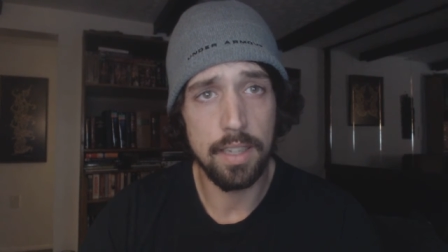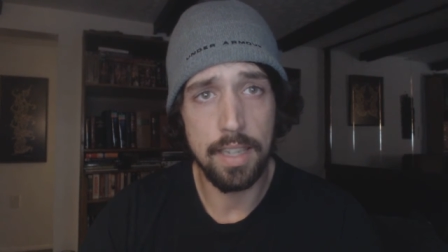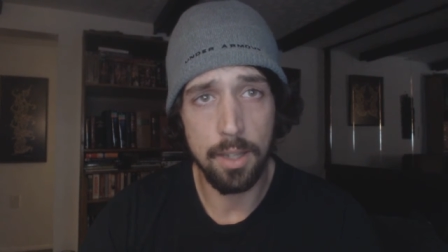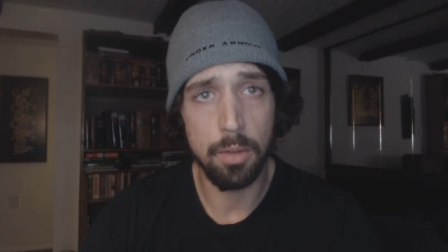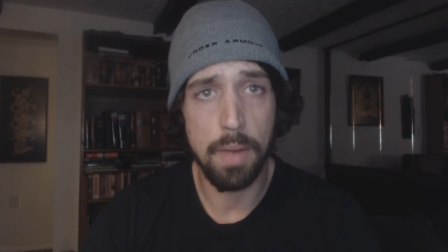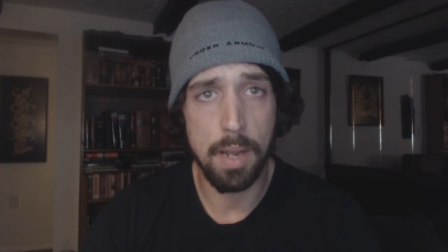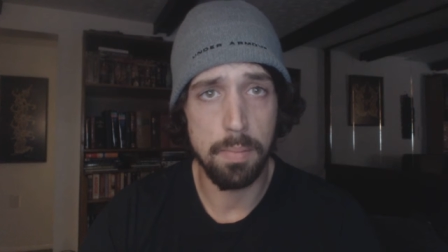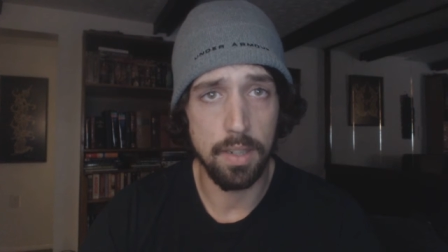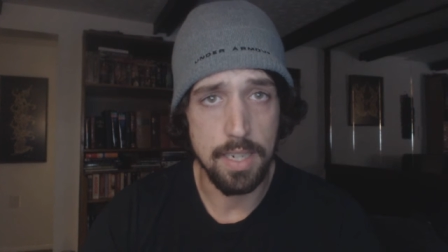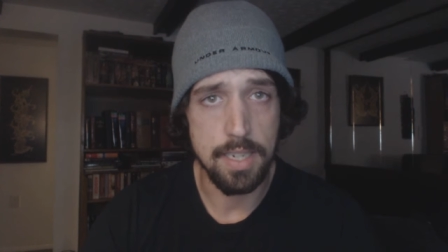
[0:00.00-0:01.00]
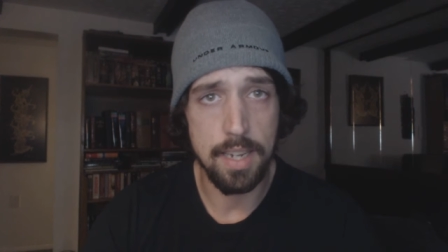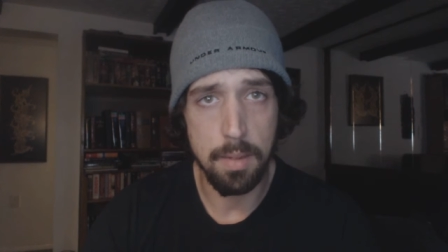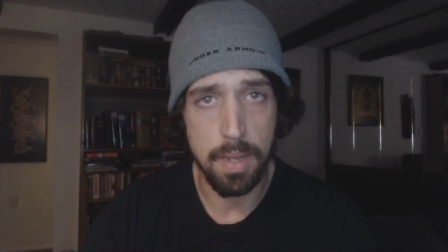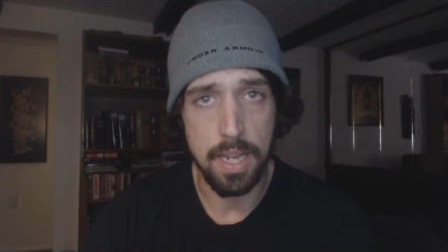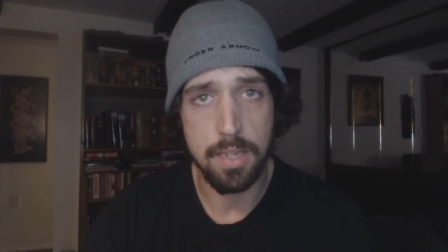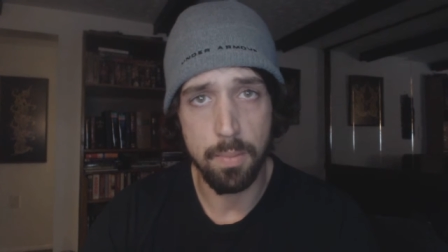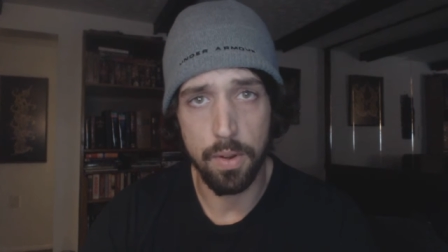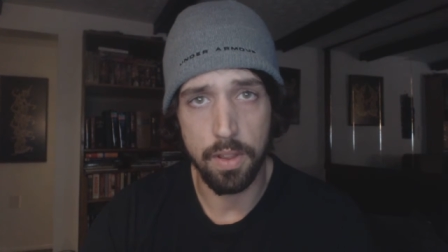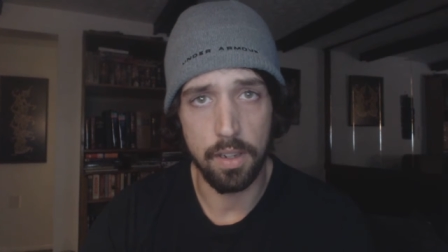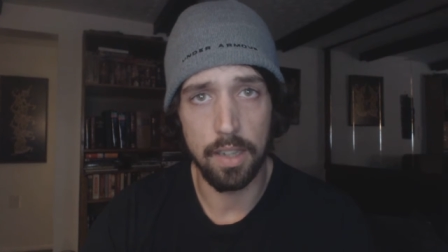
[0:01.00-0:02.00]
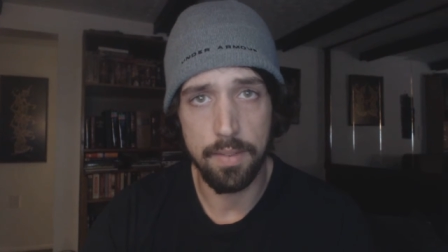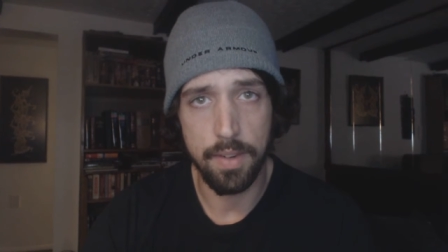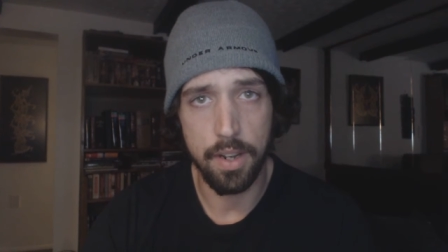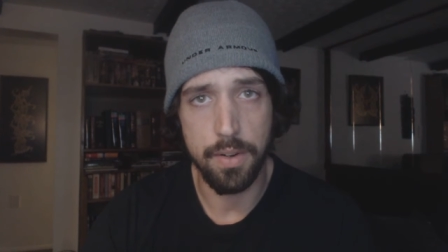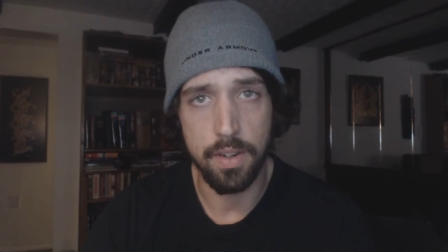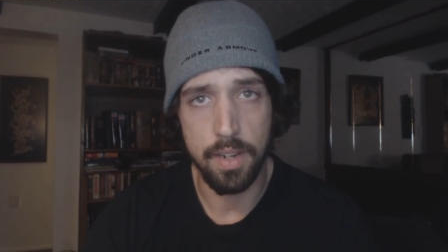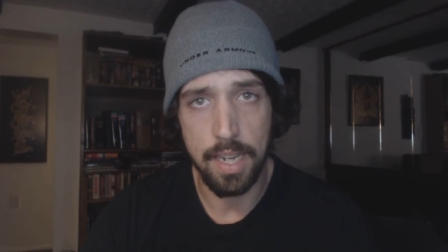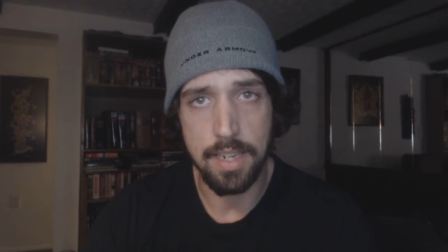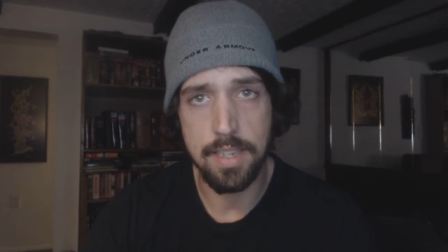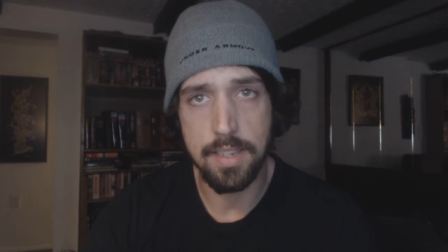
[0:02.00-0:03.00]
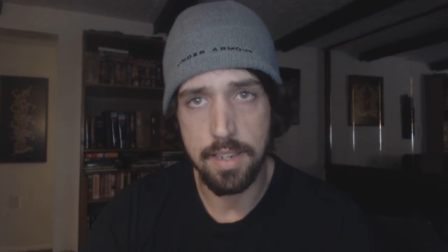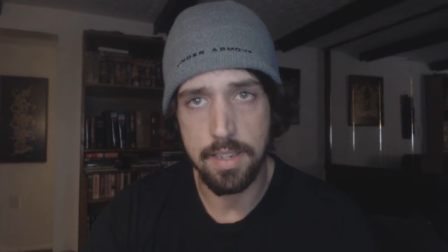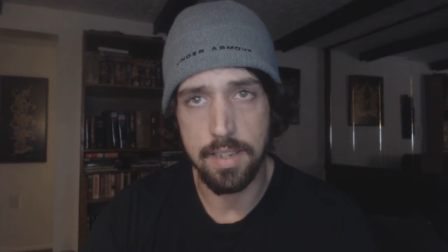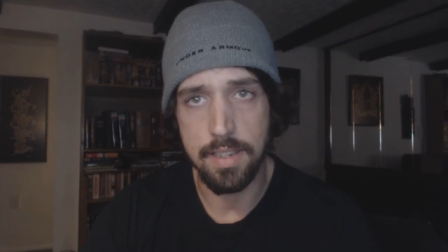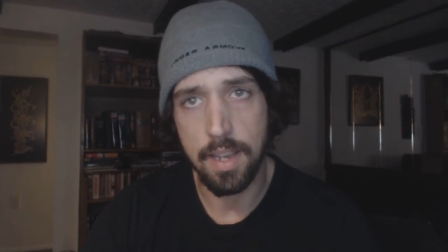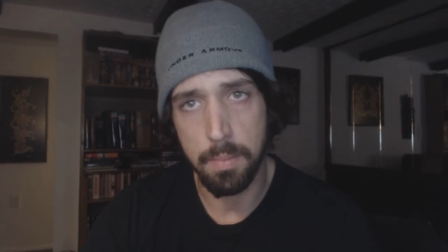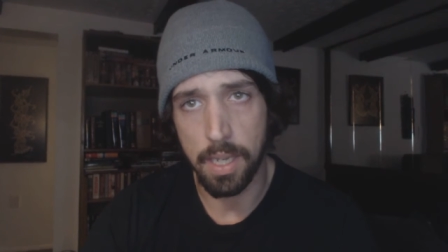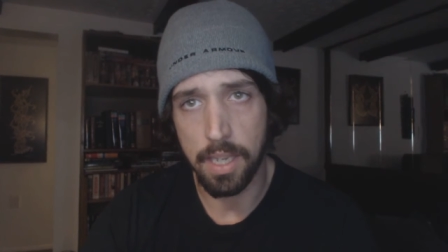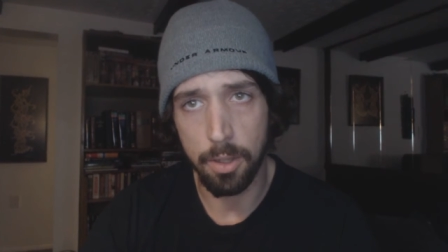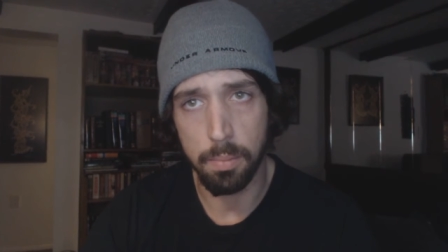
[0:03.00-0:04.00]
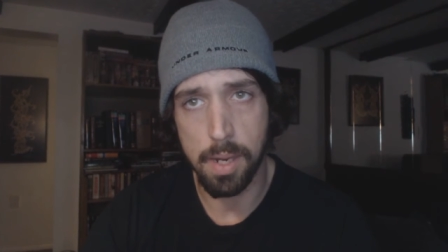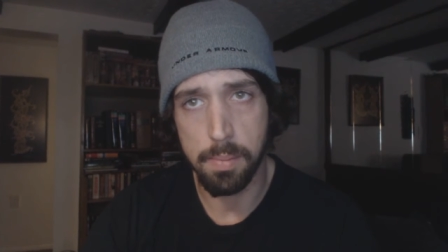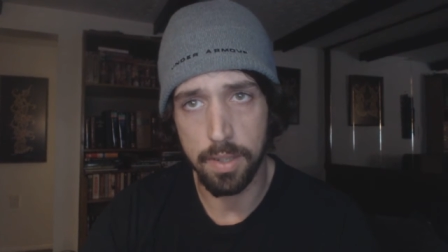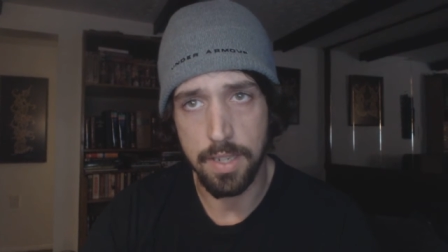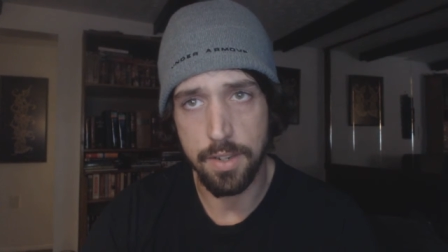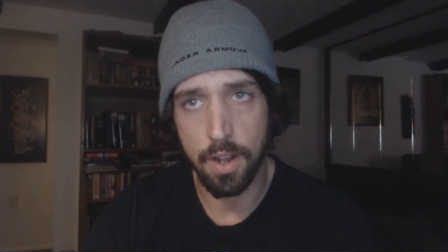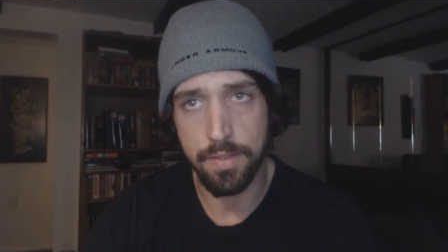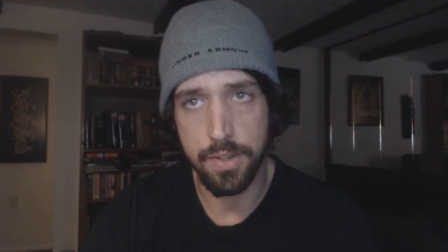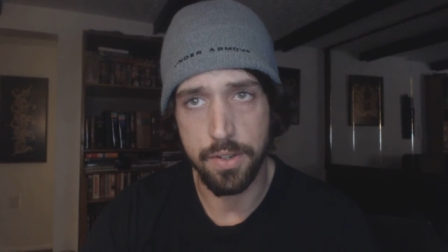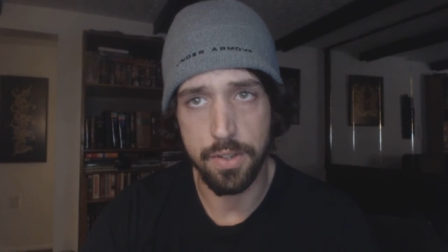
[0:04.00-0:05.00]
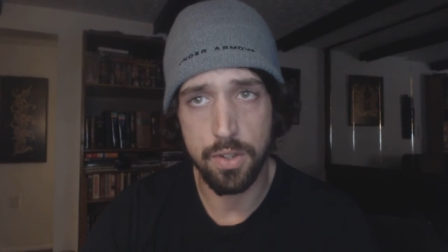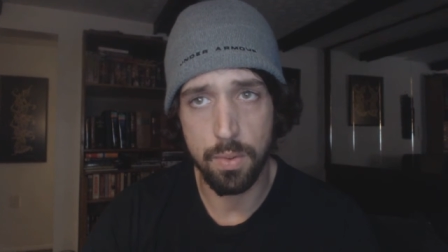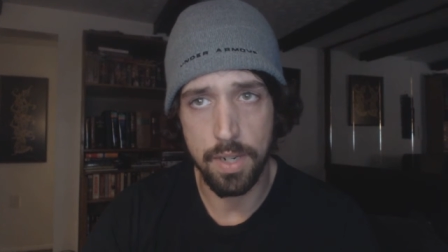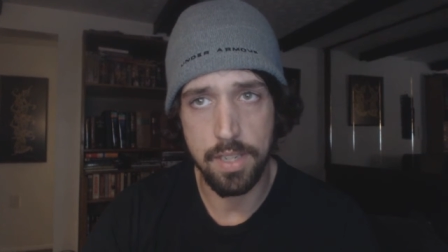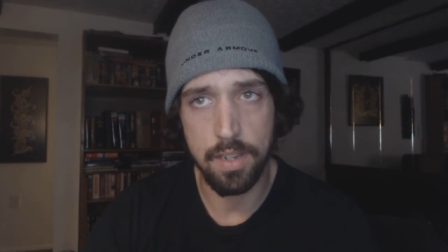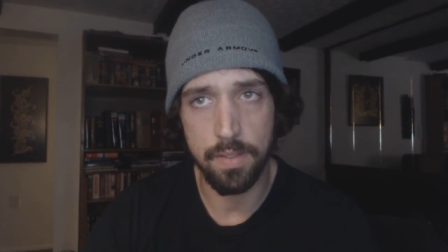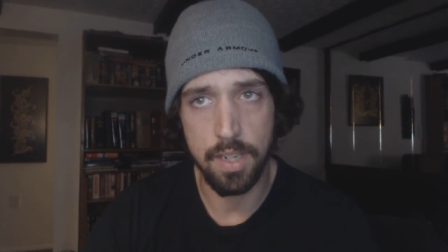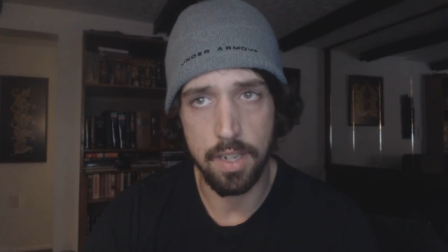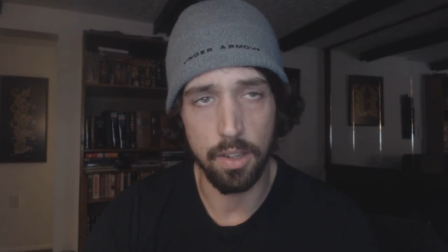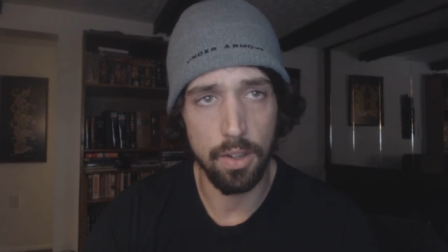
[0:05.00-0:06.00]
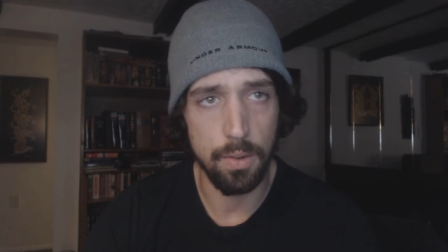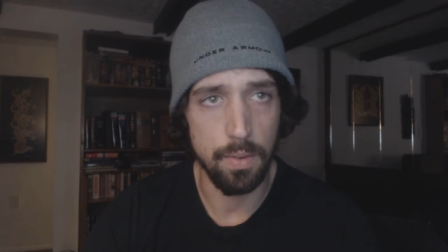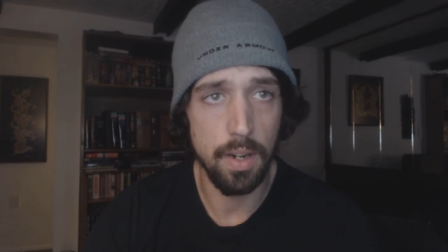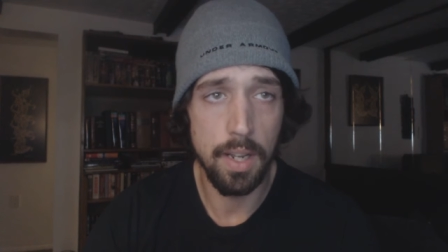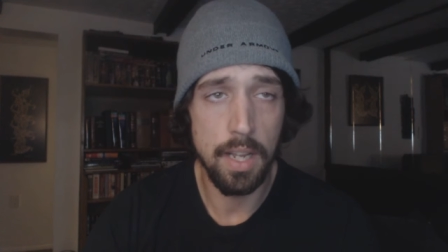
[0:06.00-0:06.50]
killed by police database, more than 1,180 citizens have been killed by police officers in 2017 alone.